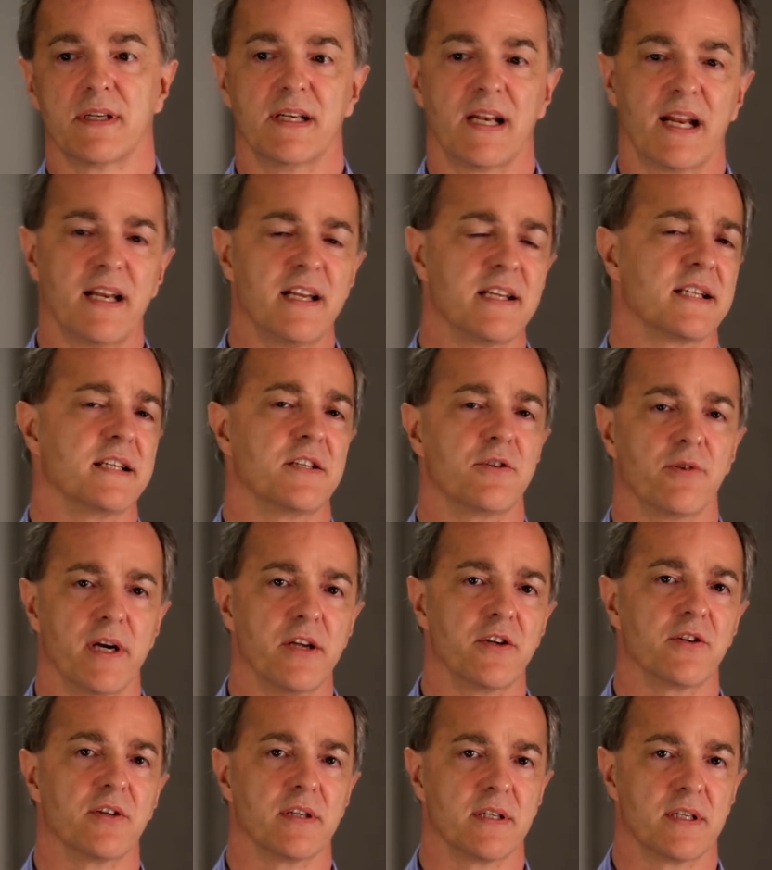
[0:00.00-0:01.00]
in any
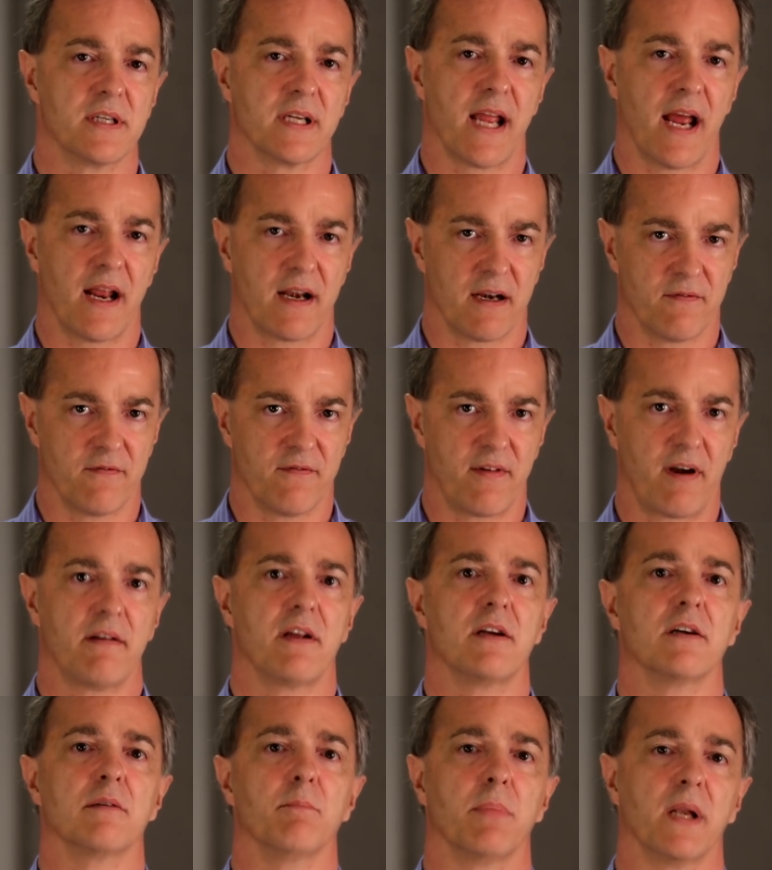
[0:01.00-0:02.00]
situation to get a very
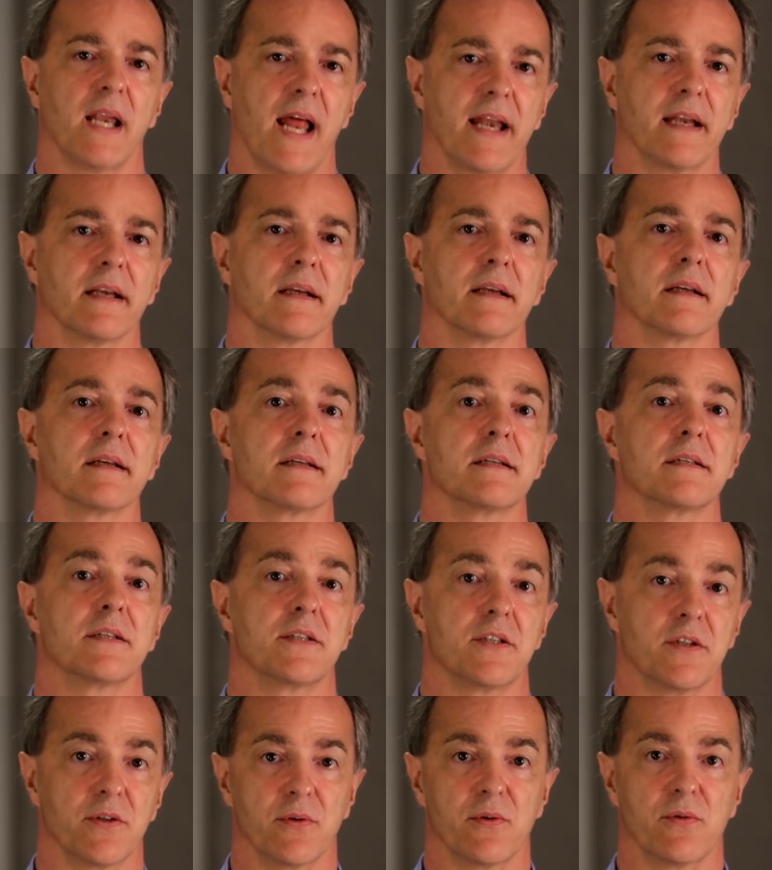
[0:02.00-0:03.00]
good blend
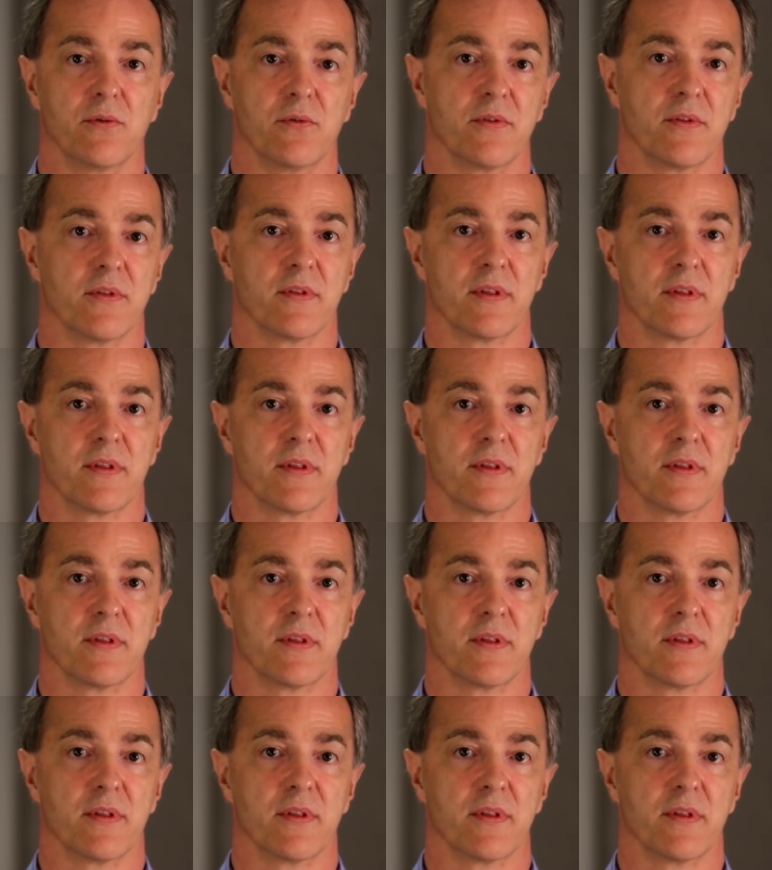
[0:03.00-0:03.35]
to